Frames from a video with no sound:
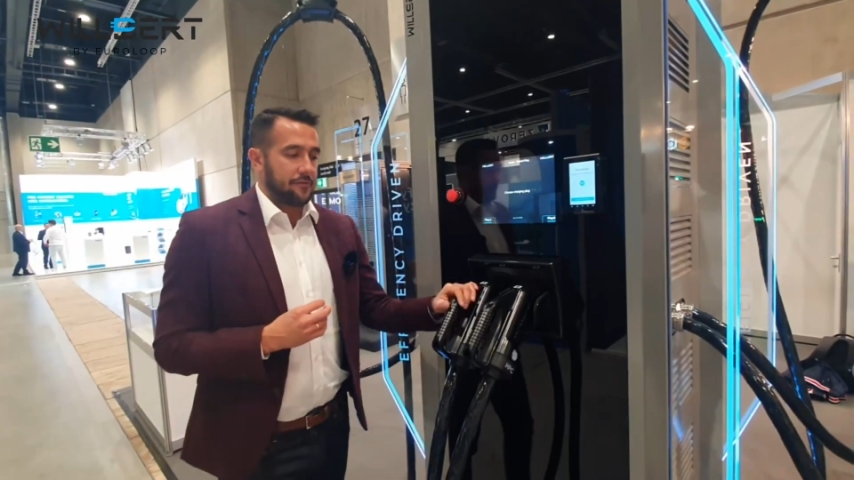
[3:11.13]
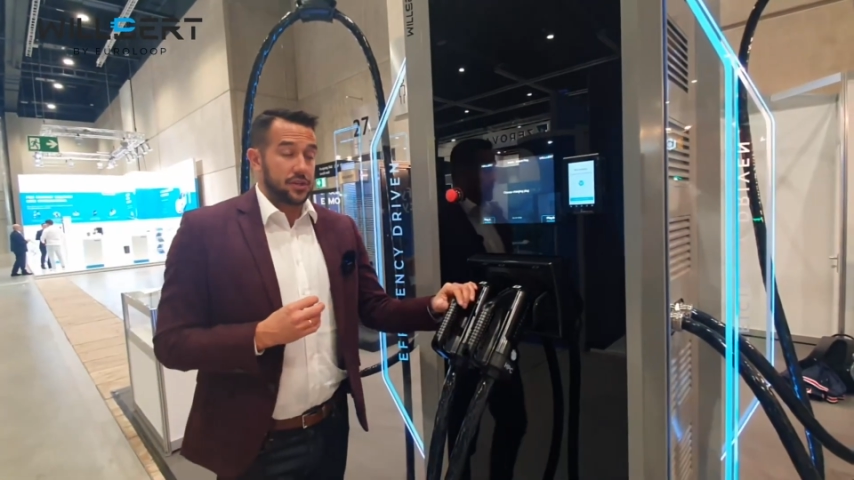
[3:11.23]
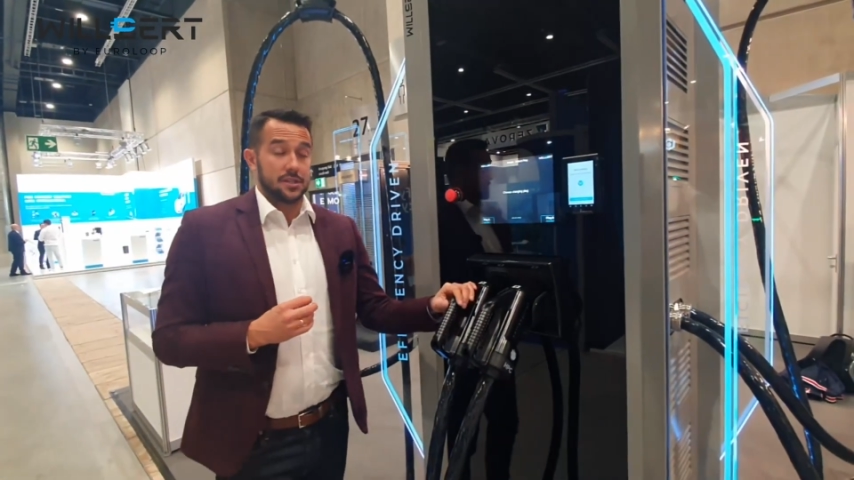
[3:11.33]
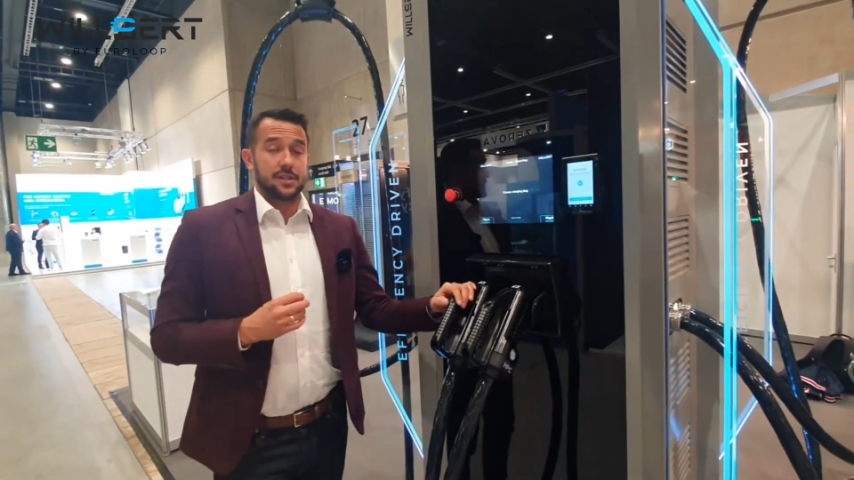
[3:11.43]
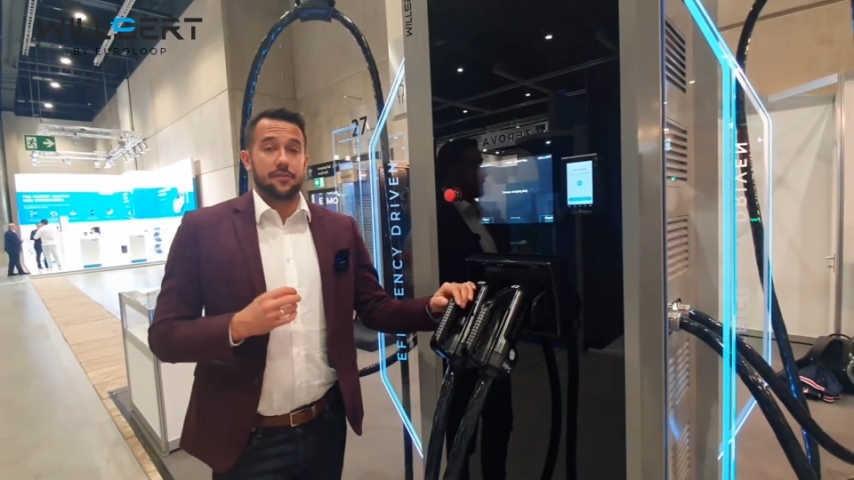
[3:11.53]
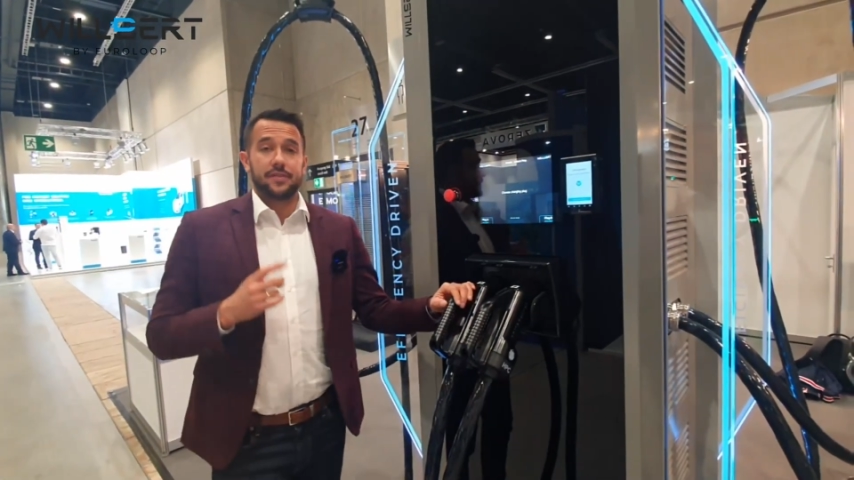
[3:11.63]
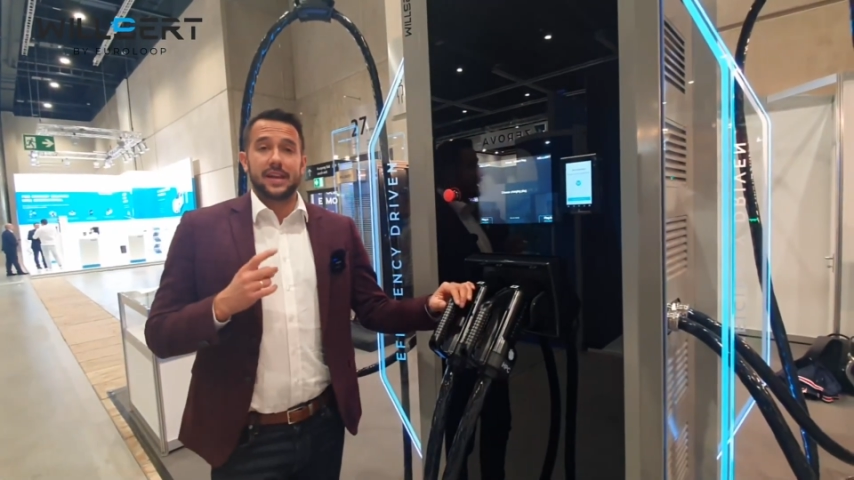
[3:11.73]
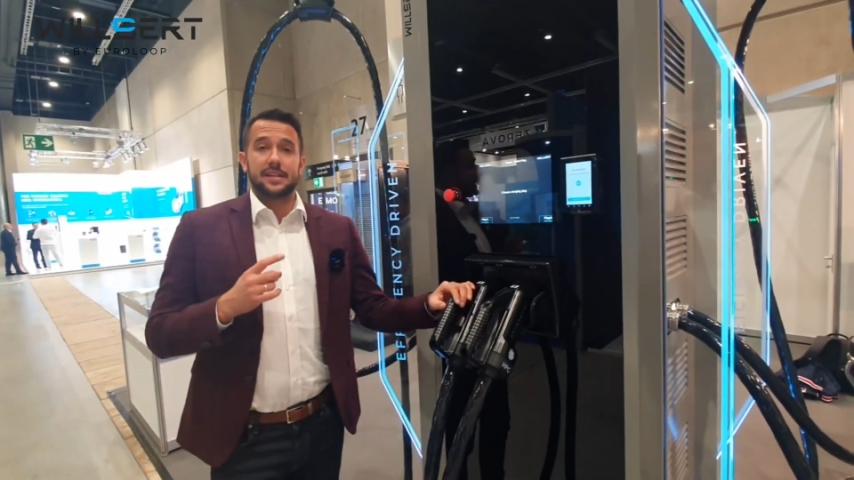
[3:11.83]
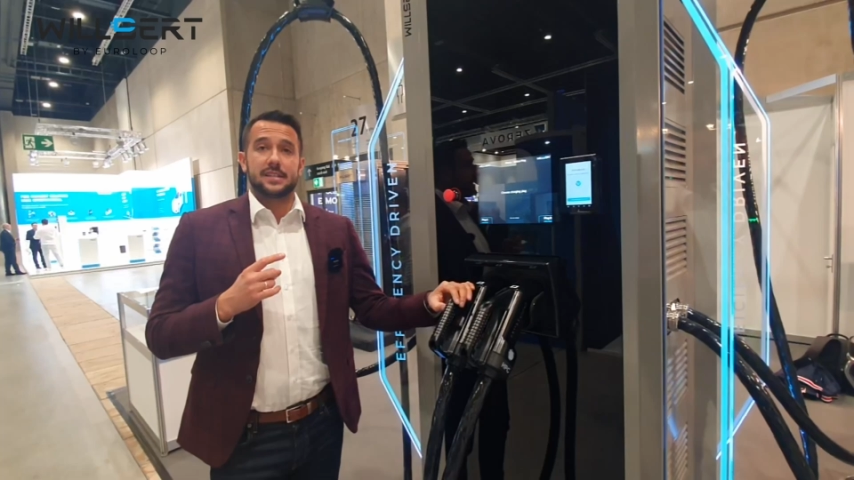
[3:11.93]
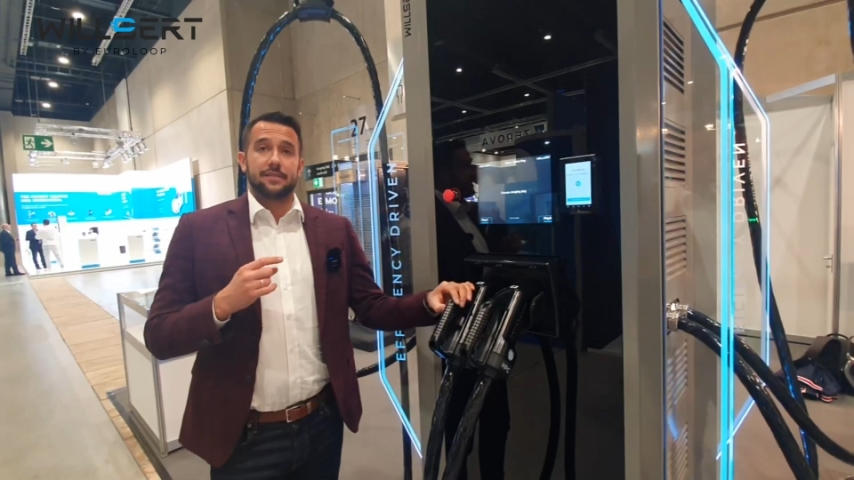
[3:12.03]
efficiency of
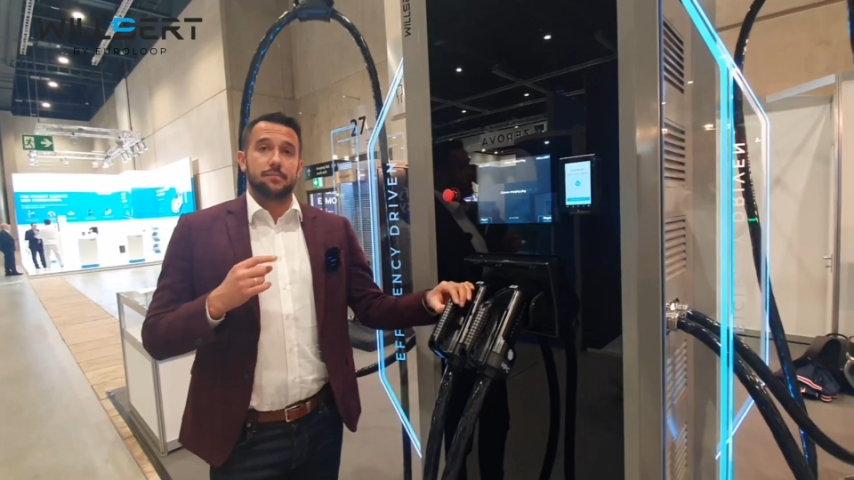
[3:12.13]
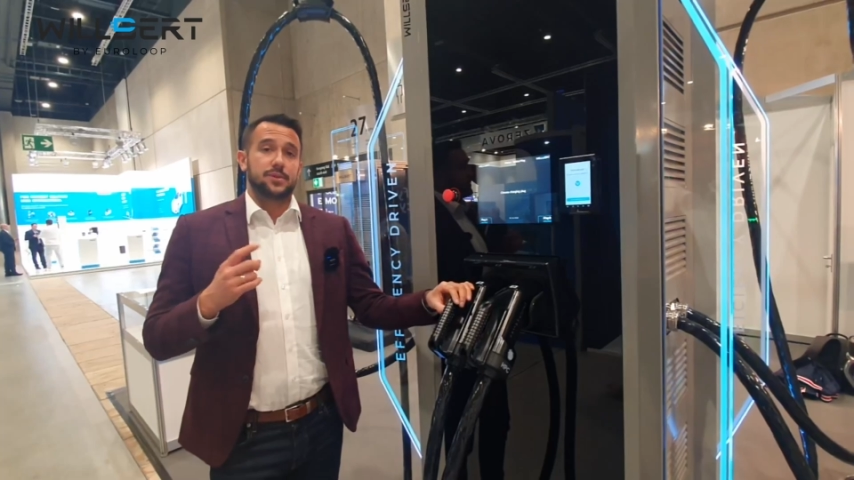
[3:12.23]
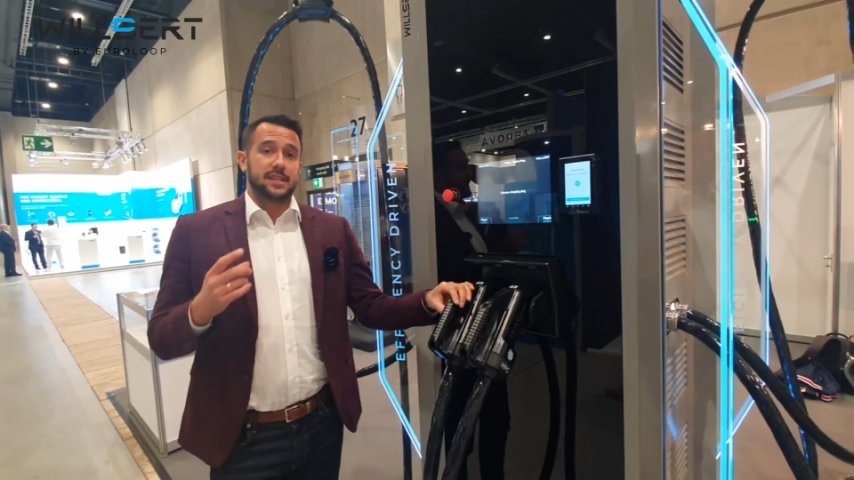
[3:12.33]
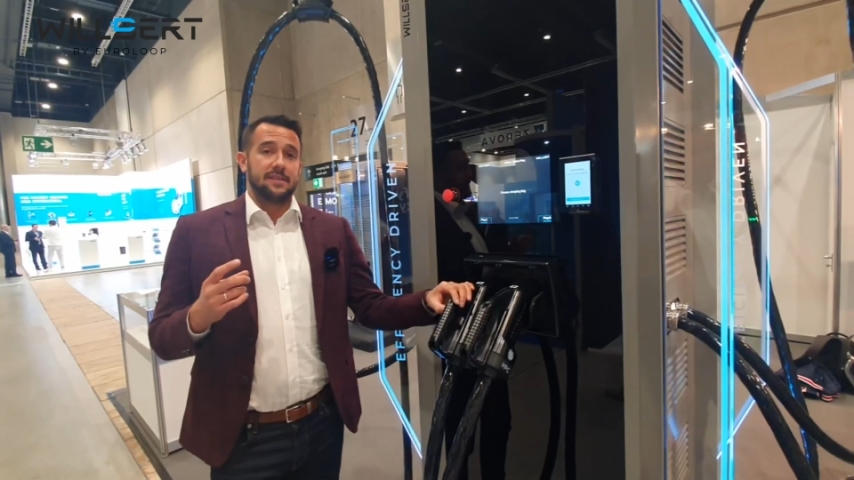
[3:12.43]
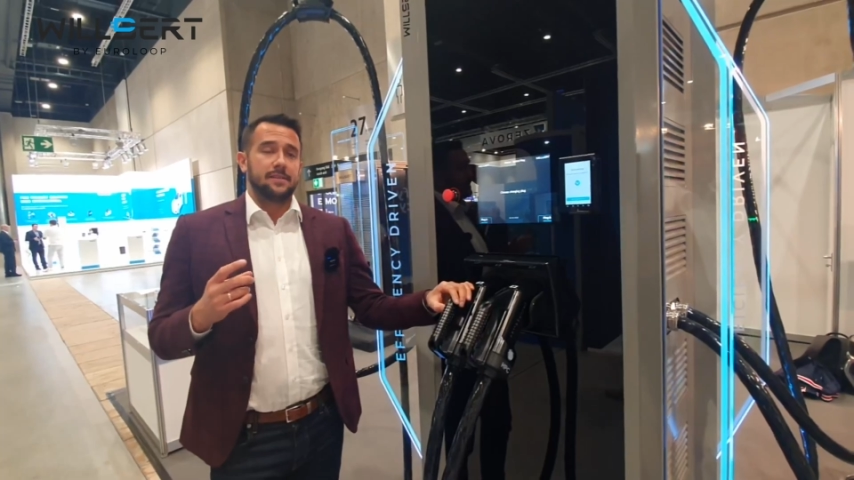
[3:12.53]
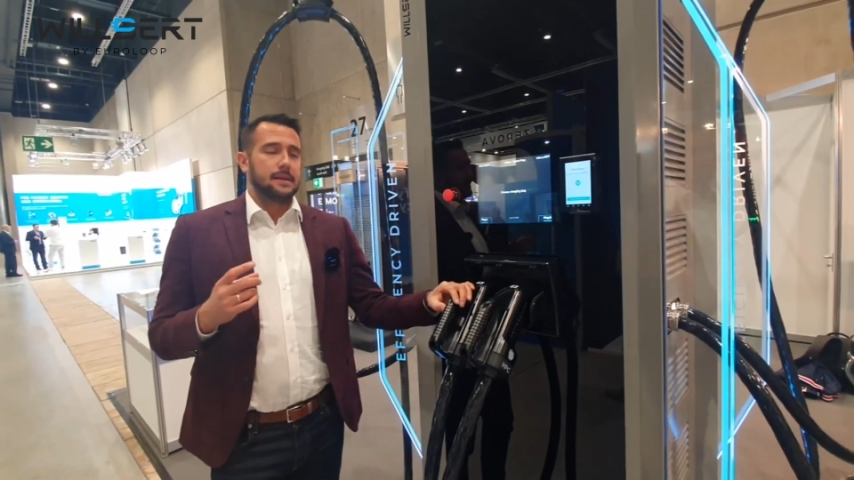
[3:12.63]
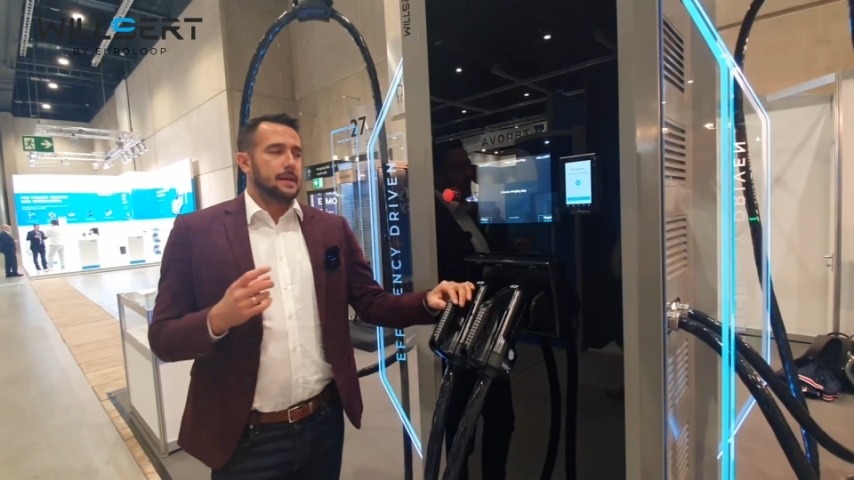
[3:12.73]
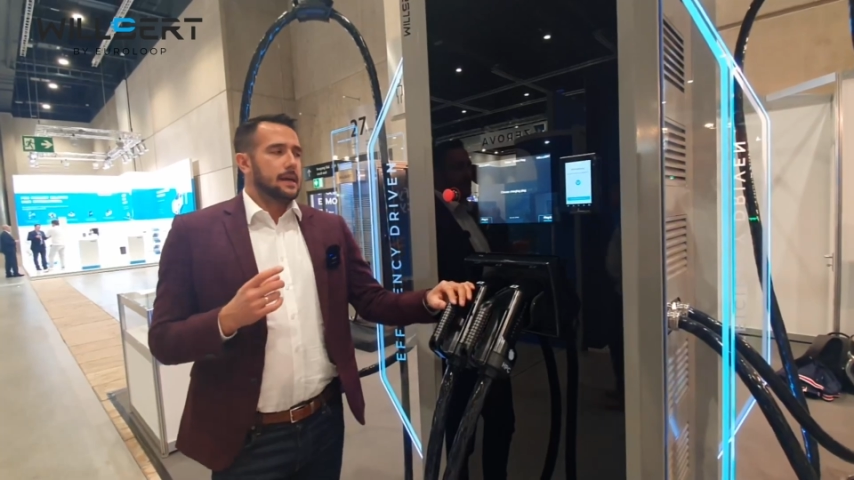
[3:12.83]
97%